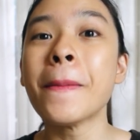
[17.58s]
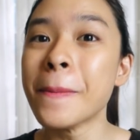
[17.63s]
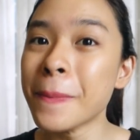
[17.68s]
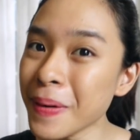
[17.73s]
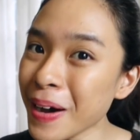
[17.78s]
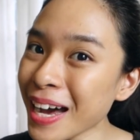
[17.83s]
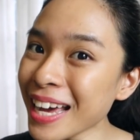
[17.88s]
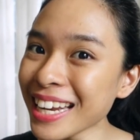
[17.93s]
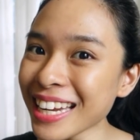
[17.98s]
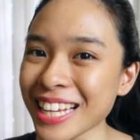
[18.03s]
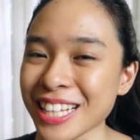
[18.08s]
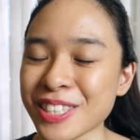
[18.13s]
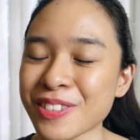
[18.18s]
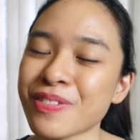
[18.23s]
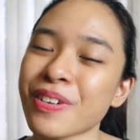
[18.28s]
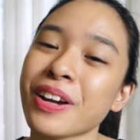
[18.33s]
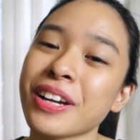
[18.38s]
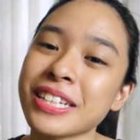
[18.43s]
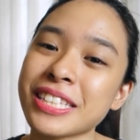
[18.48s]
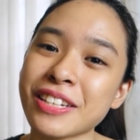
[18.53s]
But it's
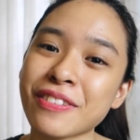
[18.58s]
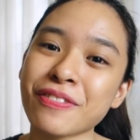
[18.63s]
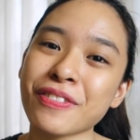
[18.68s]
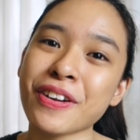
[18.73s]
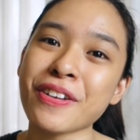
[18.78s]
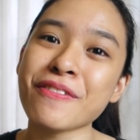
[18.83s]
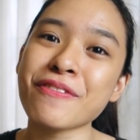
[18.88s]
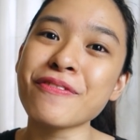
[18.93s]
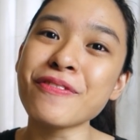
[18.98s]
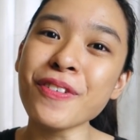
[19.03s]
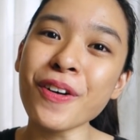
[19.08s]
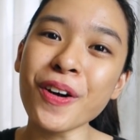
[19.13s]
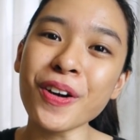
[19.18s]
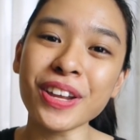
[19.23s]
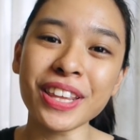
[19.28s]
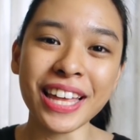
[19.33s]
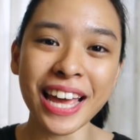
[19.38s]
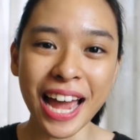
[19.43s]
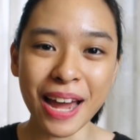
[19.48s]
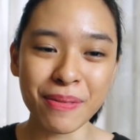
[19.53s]
very different for
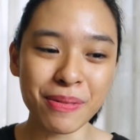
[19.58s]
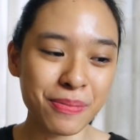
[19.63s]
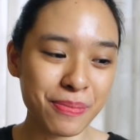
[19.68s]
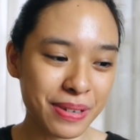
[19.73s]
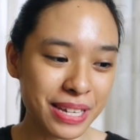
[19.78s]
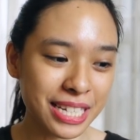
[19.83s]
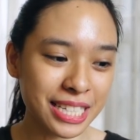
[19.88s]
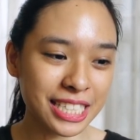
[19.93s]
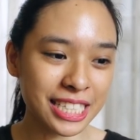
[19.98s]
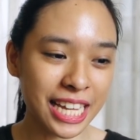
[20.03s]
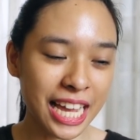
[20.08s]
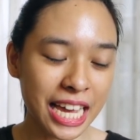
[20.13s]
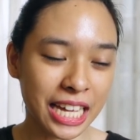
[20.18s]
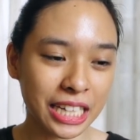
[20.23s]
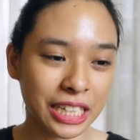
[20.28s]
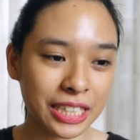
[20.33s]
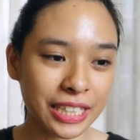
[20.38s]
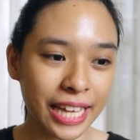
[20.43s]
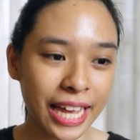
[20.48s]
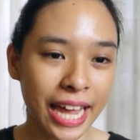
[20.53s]
the HappyB
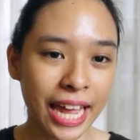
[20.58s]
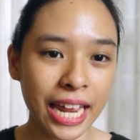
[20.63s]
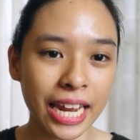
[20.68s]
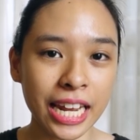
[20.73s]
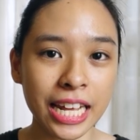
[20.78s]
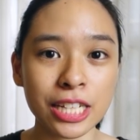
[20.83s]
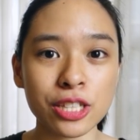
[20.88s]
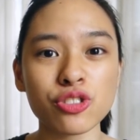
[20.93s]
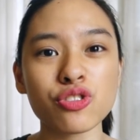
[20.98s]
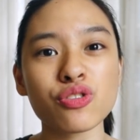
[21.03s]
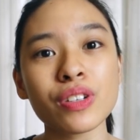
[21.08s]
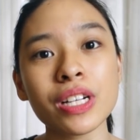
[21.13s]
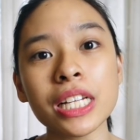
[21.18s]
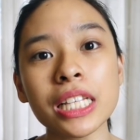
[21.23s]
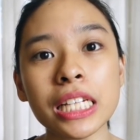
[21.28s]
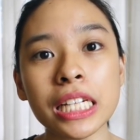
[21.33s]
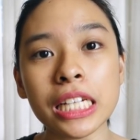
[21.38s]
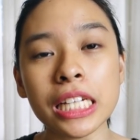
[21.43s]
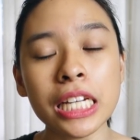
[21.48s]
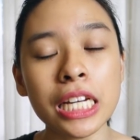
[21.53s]
channel, and it's
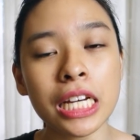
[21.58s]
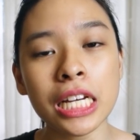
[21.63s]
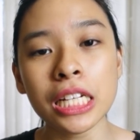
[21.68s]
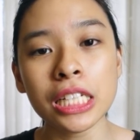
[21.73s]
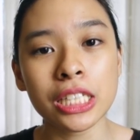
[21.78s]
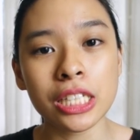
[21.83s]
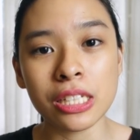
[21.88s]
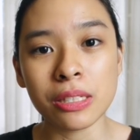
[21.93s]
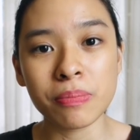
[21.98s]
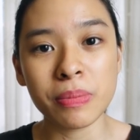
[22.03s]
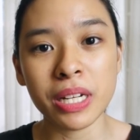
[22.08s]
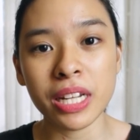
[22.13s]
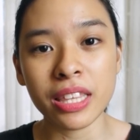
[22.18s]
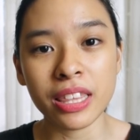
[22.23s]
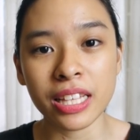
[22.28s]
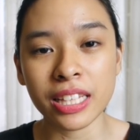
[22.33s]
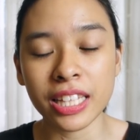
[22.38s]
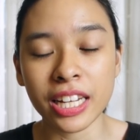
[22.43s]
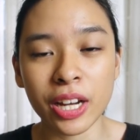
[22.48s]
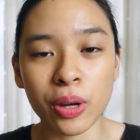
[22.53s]
really just been a
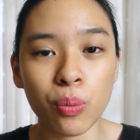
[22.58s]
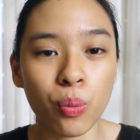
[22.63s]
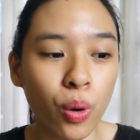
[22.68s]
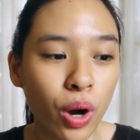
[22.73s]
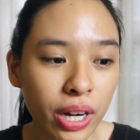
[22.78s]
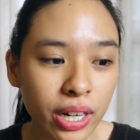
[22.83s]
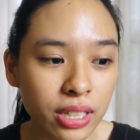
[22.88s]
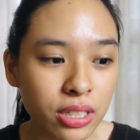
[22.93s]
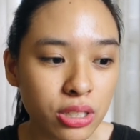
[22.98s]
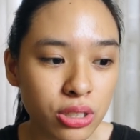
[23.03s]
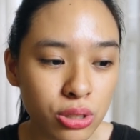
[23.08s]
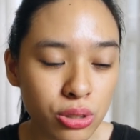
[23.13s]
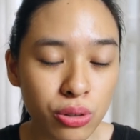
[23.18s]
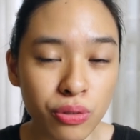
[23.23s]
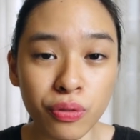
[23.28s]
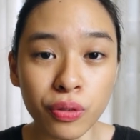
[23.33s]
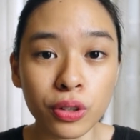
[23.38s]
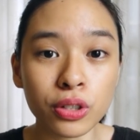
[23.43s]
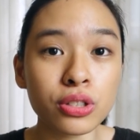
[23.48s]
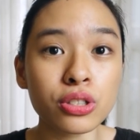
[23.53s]
thing that I wanted to do
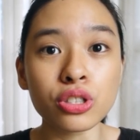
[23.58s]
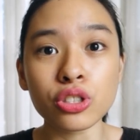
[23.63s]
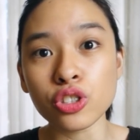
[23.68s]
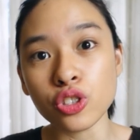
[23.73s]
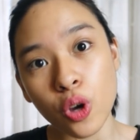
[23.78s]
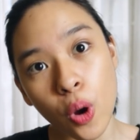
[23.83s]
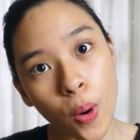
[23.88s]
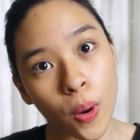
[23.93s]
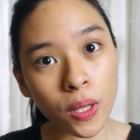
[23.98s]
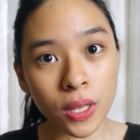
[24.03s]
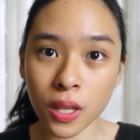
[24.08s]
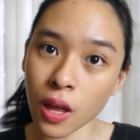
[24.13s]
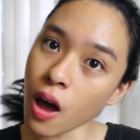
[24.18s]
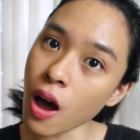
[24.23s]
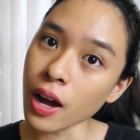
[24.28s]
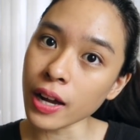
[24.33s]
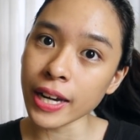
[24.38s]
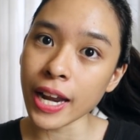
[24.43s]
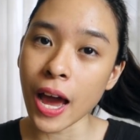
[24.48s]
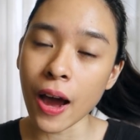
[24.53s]
for so
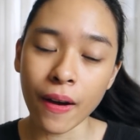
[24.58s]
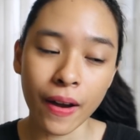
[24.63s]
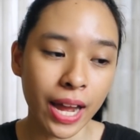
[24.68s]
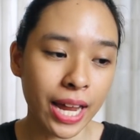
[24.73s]
long now.